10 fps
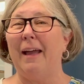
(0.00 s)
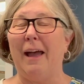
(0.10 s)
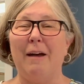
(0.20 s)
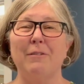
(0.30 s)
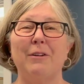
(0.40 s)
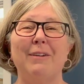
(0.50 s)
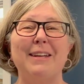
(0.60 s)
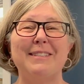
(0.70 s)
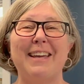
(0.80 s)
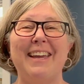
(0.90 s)
Have a
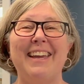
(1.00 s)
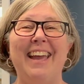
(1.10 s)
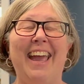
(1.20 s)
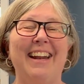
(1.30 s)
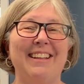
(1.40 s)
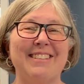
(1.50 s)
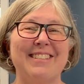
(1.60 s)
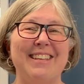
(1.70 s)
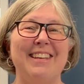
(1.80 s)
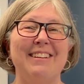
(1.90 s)
great day, and I'll
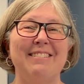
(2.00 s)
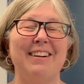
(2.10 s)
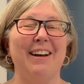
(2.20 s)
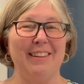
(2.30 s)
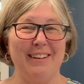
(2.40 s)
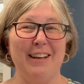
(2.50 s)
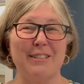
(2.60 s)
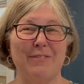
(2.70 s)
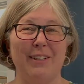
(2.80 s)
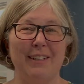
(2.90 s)
see you on the
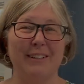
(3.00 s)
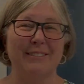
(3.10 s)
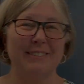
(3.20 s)
next video.